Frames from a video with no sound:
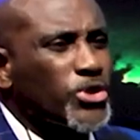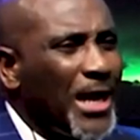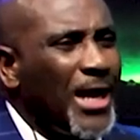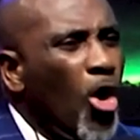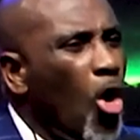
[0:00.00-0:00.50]

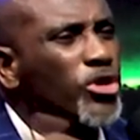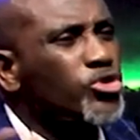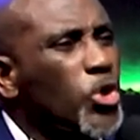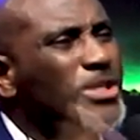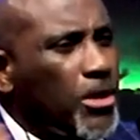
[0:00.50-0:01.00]
But it says to
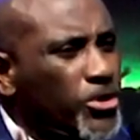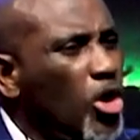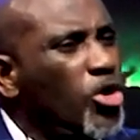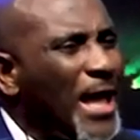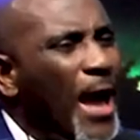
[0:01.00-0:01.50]
you, you
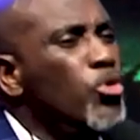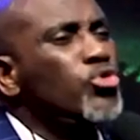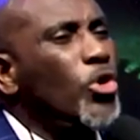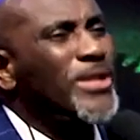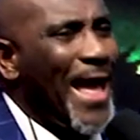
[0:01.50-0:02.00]
in Second
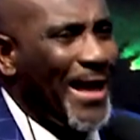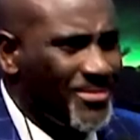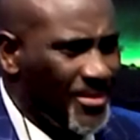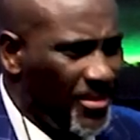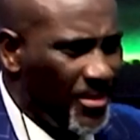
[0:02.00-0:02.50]
Corinthians
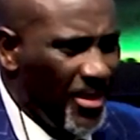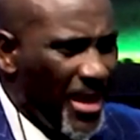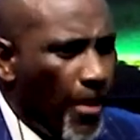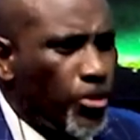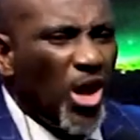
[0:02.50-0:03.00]
must
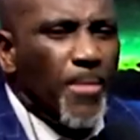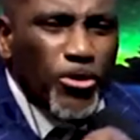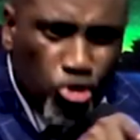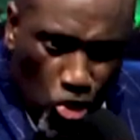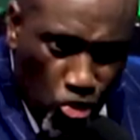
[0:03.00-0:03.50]
behold
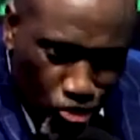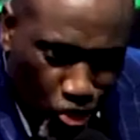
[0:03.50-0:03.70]
him.